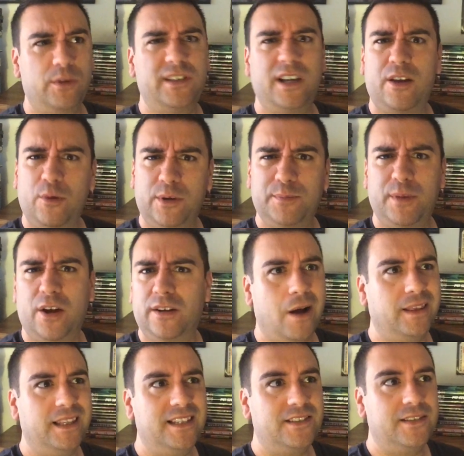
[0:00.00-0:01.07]
They always put out
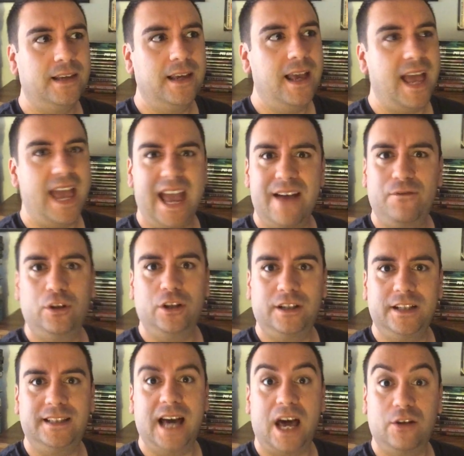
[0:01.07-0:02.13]
at least a handful of
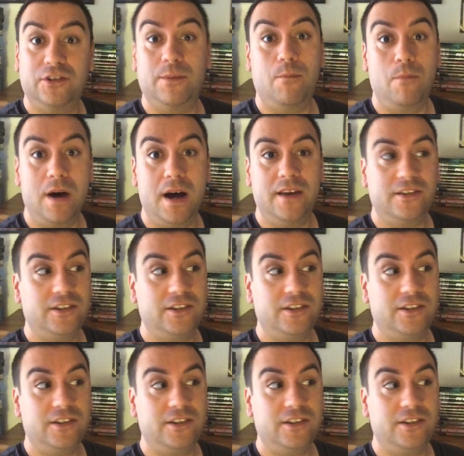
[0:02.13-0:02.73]
good titles a month,